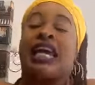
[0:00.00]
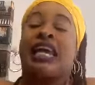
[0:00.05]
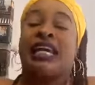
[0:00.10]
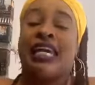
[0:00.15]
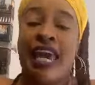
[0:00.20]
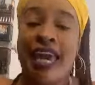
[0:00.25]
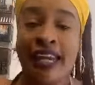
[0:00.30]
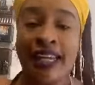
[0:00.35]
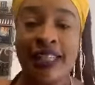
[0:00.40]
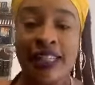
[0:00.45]

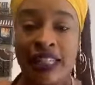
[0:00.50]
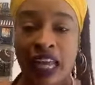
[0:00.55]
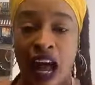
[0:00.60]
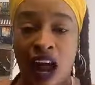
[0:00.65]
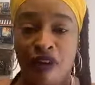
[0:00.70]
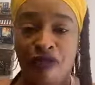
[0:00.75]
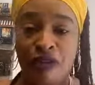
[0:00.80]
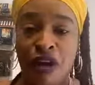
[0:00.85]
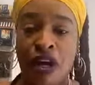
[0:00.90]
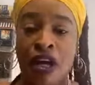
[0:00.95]
dedicate
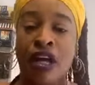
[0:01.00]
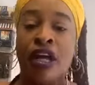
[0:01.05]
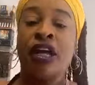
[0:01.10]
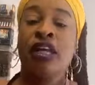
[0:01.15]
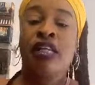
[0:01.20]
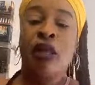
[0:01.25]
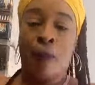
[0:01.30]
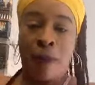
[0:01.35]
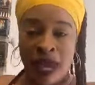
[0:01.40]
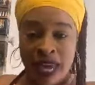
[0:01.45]
himself
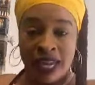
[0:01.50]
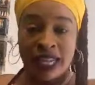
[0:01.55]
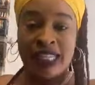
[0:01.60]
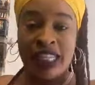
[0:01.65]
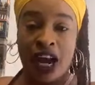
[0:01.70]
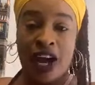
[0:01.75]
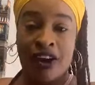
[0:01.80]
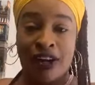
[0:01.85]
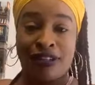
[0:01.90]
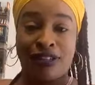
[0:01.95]
to being
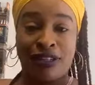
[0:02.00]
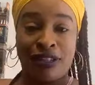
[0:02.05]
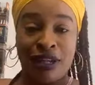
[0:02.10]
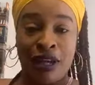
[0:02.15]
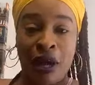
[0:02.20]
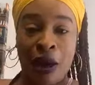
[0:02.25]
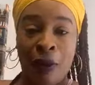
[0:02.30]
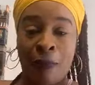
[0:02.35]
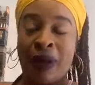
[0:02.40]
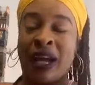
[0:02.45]
a terrorist.
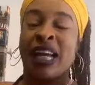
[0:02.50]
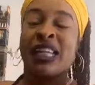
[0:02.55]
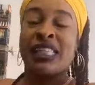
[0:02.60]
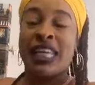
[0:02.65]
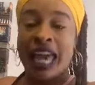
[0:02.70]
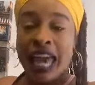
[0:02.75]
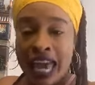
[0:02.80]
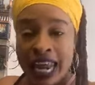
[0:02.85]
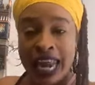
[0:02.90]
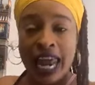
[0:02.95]

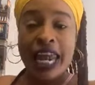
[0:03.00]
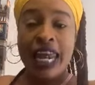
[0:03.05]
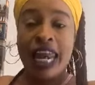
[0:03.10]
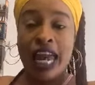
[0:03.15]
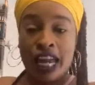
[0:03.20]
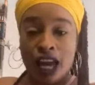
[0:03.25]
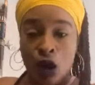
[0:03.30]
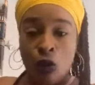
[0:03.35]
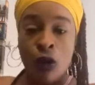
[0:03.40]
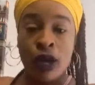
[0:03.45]
Because any
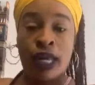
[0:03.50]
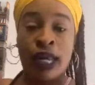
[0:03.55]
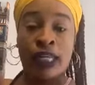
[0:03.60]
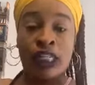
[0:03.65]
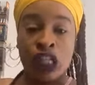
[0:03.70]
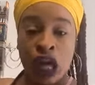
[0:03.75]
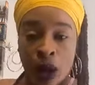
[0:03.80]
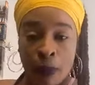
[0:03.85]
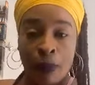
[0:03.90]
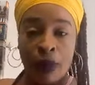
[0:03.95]
nigga will
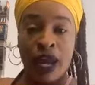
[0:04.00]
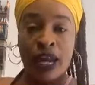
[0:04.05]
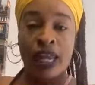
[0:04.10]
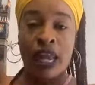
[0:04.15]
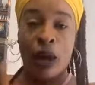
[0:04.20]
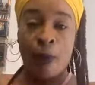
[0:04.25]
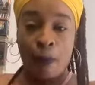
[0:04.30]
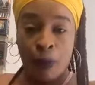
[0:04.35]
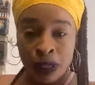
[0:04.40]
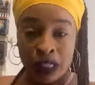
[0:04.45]
get jump
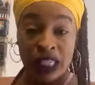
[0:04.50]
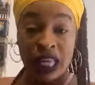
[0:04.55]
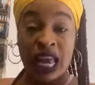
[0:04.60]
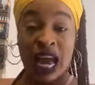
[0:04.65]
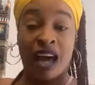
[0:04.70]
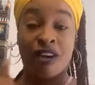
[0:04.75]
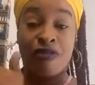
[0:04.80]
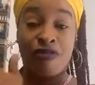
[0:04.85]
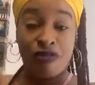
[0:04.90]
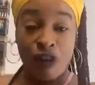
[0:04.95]
in your
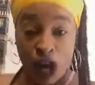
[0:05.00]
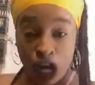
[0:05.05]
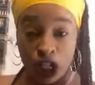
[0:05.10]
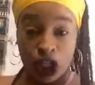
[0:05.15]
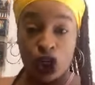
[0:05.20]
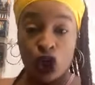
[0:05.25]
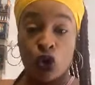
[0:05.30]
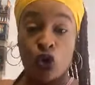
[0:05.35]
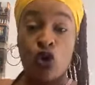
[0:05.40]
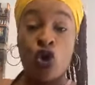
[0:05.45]
pussy and
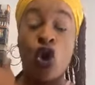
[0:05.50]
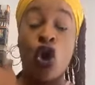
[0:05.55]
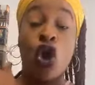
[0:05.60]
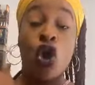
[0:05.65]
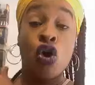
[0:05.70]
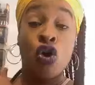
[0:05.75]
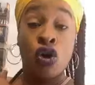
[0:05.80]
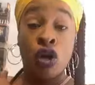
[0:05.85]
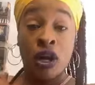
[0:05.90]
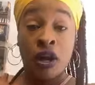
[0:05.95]
fuck you
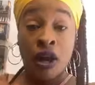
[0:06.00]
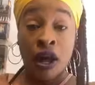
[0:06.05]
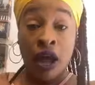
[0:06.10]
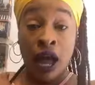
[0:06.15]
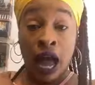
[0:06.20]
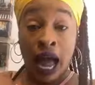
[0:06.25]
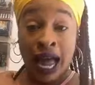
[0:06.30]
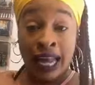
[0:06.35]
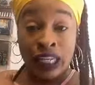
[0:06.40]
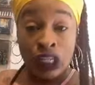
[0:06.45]

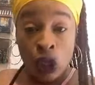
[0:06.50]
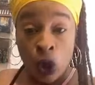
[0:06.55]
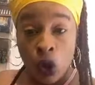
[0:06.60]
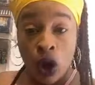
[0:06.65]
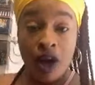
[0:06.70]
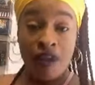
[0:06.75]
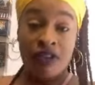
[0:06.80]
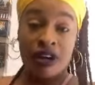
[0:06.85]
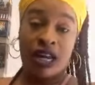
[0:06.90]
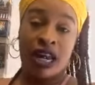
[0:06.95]
and
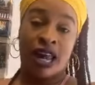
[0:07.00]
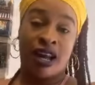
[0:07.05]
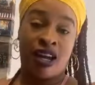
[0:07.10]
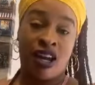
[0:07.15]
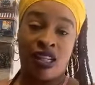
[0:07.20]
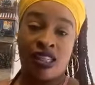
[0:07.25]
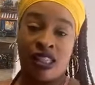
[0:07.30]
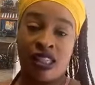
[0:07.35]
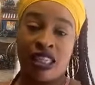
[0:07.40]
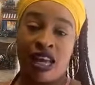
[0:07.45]
don't have a clear
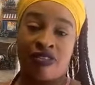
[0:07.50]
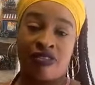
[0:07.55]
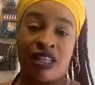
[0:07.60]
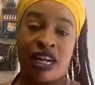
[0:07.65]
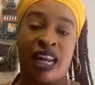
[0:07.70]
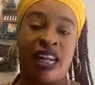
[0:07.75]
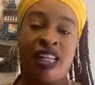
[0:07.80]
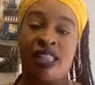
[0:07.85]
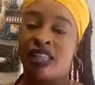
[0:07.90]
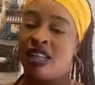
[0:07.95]
conscience
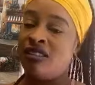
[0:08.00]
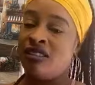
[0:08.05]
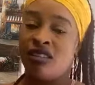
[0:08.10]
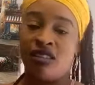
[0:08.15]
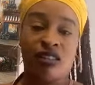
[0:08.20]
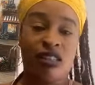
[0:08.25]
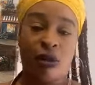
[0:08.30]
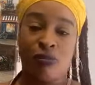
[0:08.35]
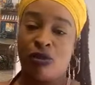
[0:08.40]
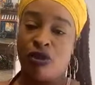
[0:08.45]
after that, he
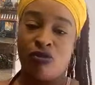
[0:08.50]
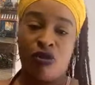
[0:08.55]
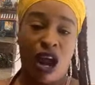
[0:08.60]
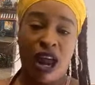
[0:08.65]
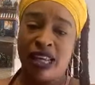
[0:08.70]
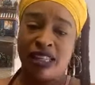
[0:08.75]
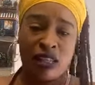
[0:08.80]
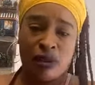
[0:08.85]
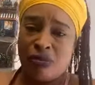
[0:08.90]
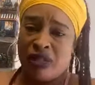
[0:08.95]
says, something
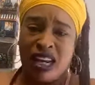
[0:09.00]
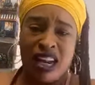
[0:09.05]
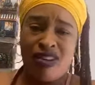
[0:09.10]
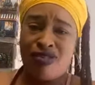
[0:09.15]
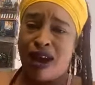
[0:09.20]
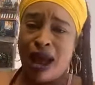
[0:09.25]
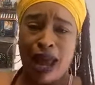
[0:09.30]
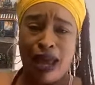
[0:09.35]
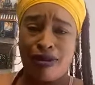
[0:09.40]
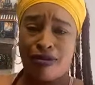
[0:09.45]
right, something
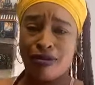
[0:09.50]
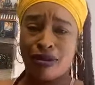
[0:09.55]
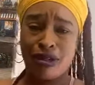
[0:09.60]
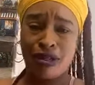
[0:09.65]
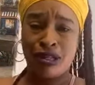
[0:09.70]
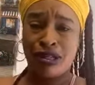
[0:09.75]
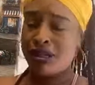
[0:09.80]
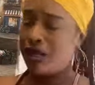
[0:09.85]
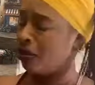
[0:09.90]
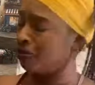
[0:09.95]
ain't right.
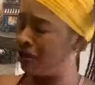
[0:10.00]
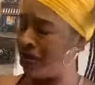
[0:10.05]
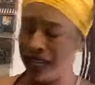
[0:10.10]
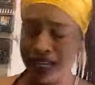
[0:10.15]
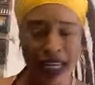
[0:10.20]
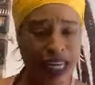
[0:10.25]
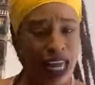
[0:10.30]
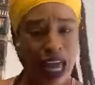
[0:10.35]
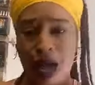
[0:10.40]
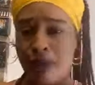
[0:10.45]

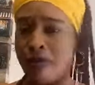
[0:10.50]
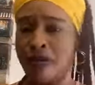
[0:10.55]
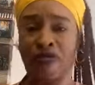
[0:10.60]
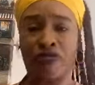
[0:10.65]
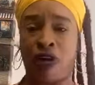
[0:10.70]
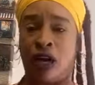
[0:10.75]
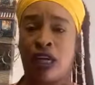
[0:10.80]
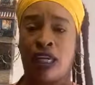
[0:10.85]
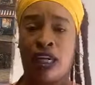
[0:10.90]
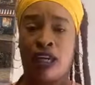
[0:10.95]
Something can't be
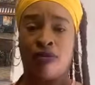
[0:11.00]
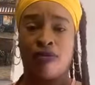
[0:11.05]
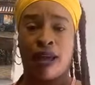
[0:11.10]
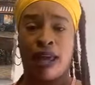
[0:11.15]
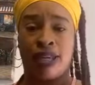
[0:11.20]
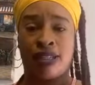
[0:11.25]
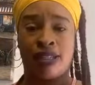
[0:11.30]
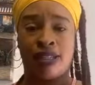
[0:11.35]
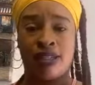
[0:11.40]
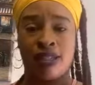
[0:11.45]
fucking
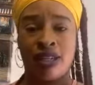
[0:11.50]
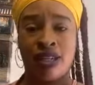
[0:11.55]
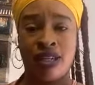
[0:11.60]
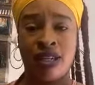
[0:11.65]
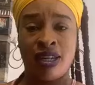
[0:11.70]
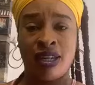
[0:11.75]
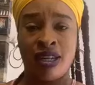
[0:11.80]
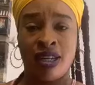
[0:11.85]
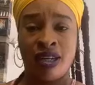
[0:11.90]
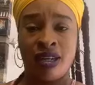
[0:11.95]
right.
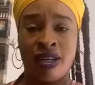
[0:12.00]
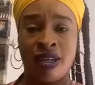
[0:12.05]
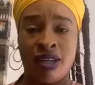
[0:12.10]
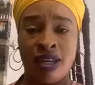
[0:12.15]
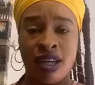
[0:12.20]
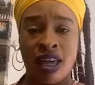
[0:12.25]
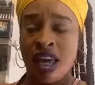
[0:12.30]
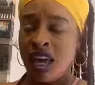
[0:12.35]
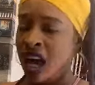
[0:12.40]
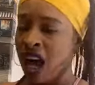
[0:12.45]

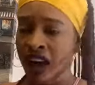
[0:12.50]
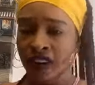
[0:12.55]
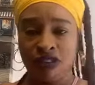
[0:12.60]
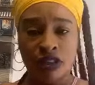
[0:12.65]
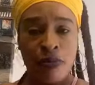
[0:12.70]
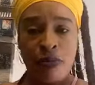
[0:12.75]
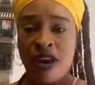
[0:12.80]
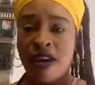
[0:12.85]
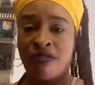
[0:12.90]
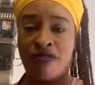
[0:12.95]
He
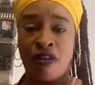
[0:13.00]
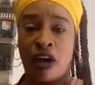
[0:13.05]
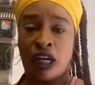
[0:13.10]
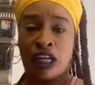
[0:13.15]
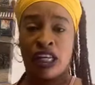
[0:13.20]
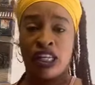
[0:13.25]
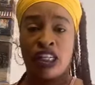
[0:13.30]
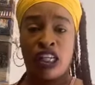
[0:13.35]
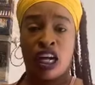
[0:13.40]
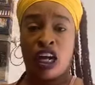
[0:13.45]
have to be a
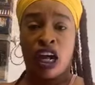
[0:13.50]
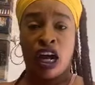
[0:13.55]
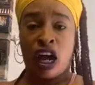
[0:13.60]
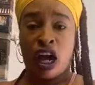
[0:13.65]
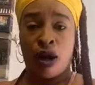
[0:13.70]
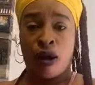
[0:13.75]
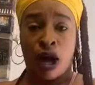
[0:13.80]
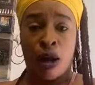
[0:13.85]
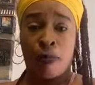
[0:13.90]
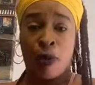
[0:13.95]
fucking a,
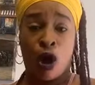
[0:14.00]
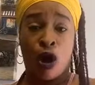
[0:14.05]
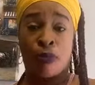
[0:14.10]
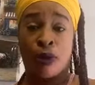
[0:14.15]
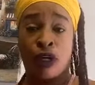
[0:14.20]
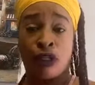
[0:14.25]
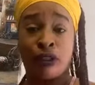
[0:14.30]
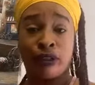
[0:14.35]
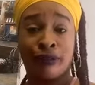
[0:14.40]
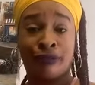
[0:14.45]
a, a
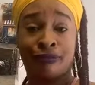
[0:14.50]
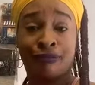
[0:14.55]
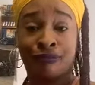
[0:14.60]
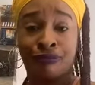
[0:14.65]
bomber.